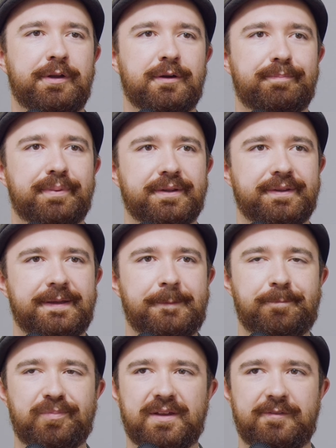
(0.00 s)
you're building.
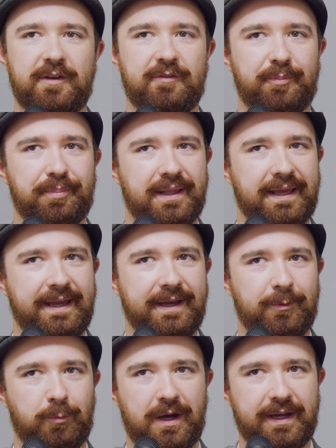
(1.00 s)
If you have a
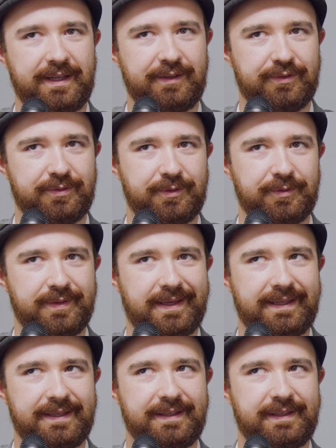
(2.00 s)
plan, walking through,
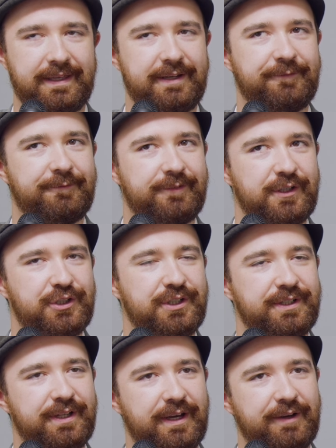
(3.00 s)
get a
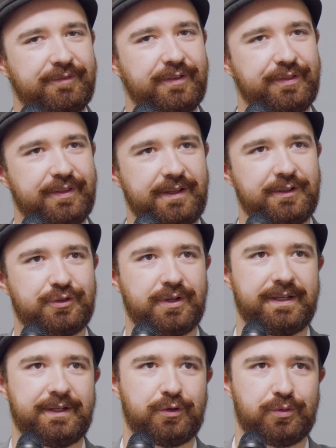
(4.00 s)
vision of the thing you're
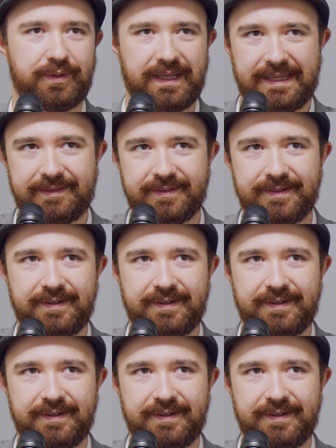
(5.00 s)
trying to create.